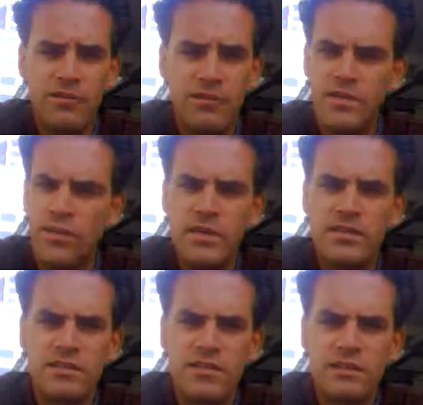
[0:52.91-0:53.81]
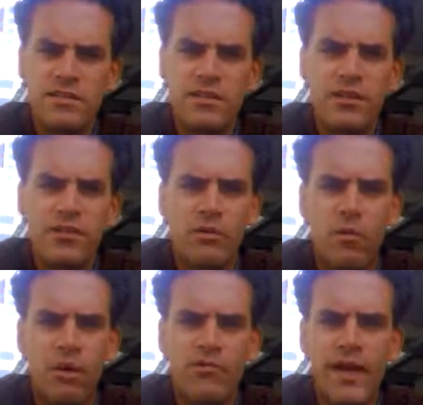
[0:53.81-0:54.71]
for some reason, it seems to me that they're
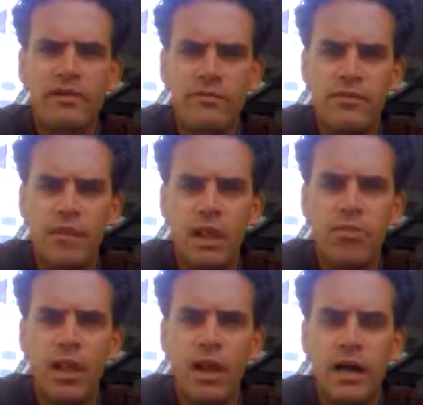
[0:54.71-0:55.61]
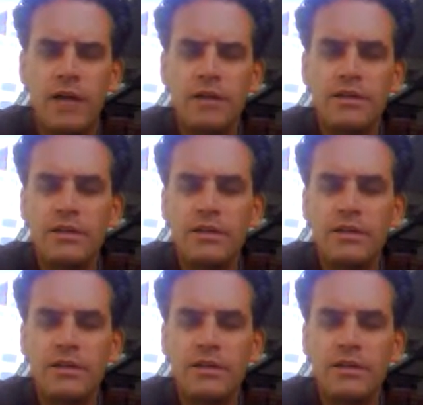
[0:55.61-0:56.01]
more effective than my blog.